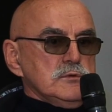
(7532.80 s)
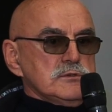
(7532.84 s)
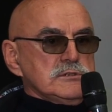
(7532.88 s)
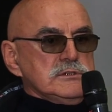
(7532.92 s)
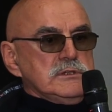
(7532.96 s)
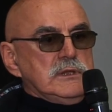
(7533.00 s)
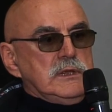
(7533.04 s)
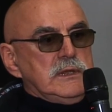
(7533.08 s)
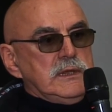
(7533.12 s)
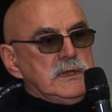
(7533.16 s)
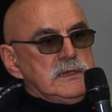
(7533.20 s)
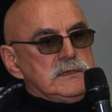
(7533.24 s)

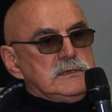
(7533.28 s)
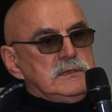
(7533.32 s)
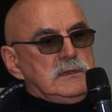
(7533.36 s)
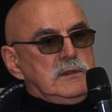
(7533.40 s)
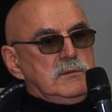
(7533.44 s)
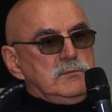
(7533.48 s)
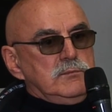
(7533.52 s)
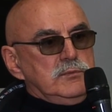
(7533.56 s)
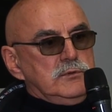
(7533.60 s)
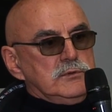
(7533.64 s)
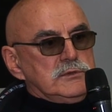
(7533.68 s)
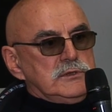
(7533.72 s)
in in
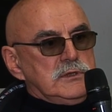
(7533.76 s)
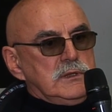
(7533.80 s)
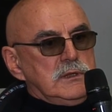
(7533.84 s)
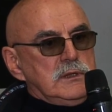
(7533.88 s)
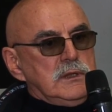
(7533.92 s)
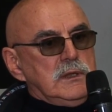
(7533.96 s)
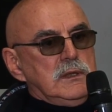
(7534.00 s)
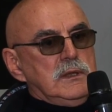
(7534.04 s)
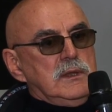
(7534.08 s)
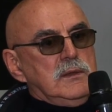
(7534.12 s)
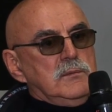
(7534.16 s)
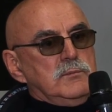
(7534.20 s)
the
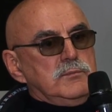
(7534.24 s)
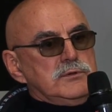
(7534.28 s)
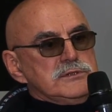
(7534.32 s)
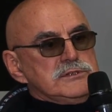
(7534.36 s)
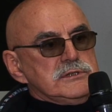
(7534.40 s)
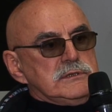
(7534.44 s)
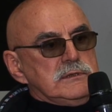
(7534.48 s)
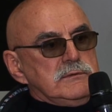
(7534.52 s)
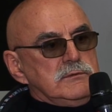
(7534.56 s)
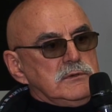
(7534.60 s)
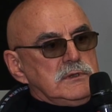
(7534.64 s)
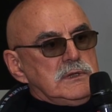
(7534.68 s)
middle
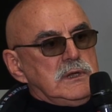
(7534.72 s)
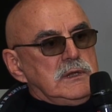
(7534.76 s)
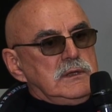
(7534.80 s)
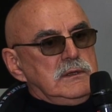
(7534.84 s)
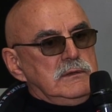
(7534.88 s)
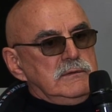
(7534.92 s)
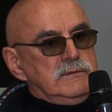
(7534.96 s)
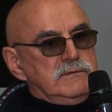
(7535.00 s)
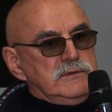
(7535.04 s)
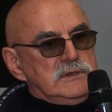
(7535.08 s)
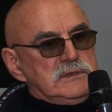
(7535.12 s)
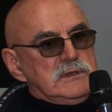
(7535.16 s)
of a
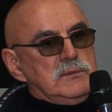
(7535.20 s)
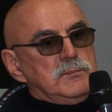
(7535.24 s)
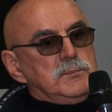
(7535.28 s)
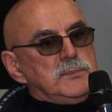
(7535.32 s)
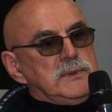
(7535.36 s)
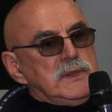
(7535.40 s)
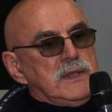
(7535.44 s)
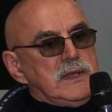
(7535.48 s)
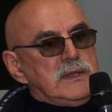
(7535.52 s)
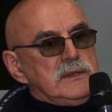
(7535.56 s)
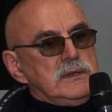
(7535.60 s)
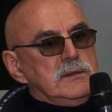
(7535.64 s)

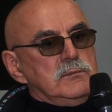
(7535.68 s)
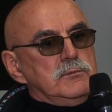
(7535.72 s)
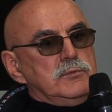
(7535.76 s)
courtyard